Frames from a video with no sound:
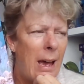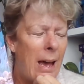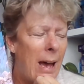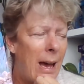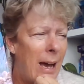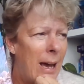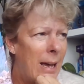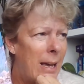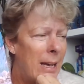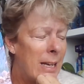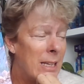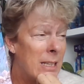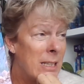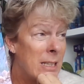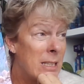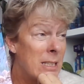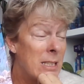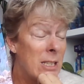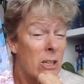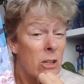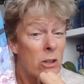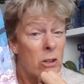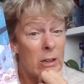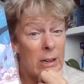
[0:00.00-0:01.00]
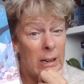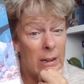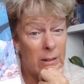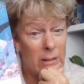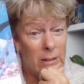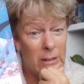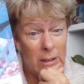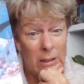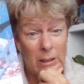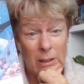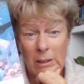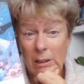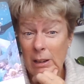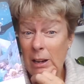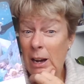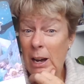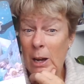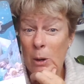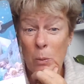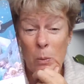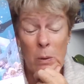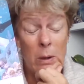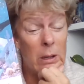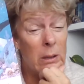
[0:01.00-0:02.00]
It isn't.
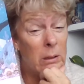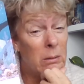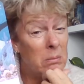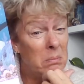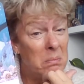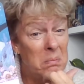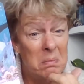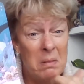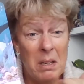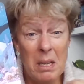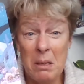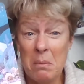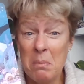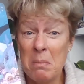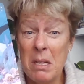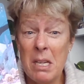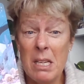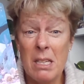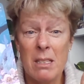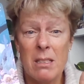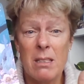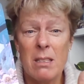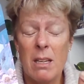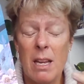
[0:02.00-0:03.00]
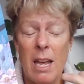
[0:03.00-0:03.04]
I will admit,